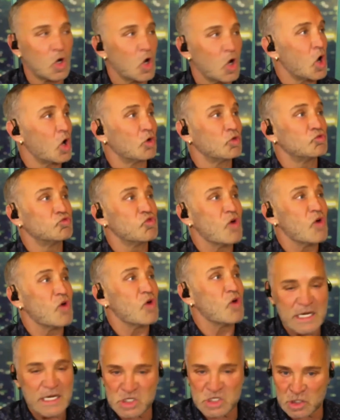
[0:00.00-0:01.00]
or
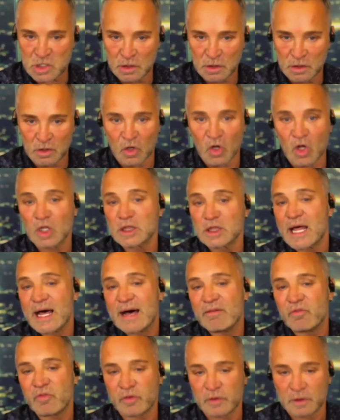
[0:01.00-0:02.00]
rage, or
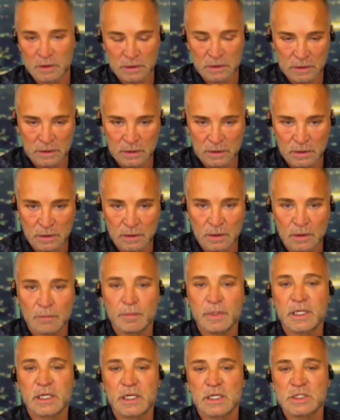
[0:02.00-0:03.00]
love,
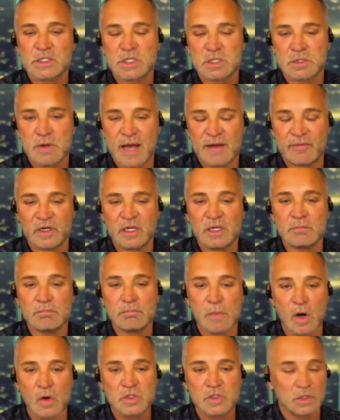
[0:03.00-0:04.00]
because you have an
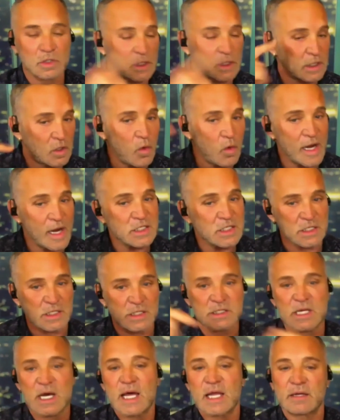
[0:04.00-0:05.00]
emotional equation
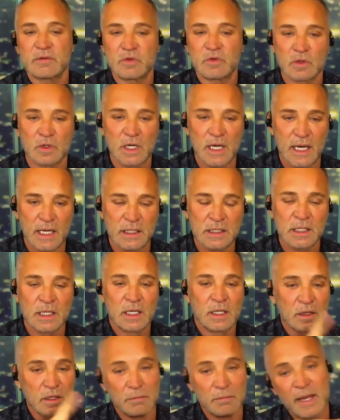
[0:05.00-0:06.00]
inside of your head
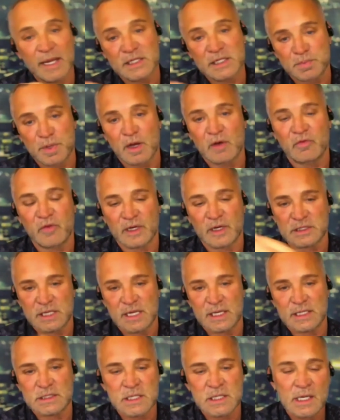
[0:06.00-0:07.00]
that makes perfect
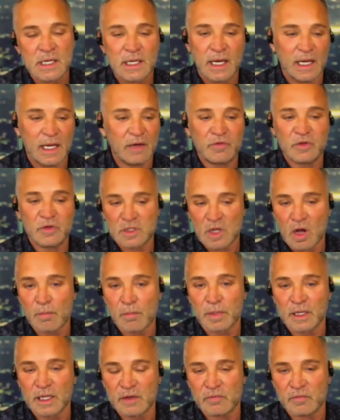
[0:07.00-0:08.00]
sense. And if you don't
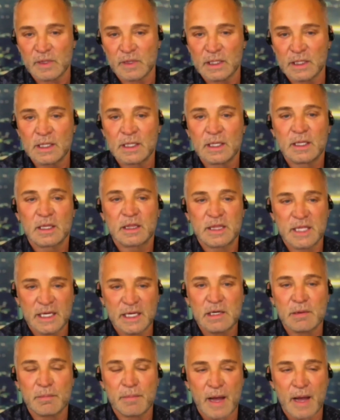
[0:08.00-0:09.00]
believe me,
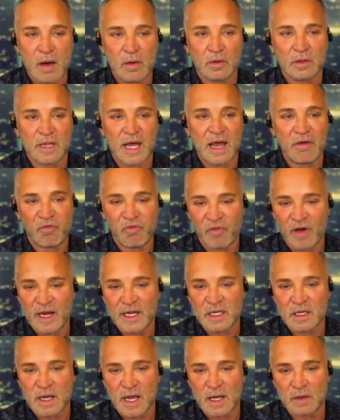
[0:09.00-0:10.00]
think about that
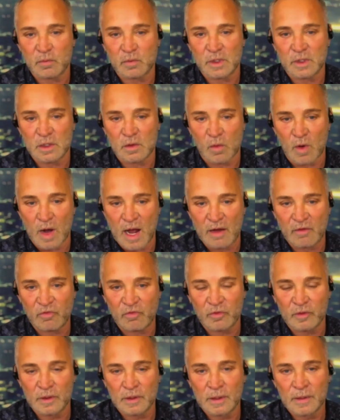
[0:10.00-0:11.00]
fight you had with your wife,
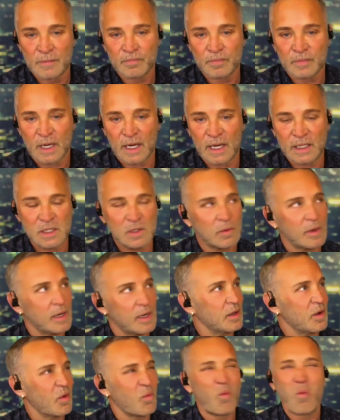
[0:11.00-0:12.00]
and you
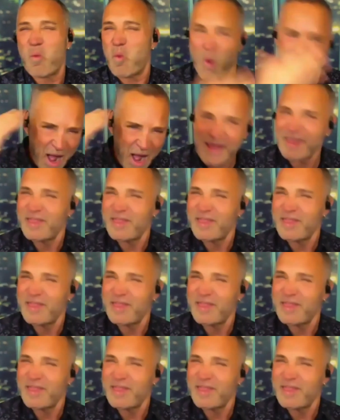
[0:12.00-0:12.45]
went, why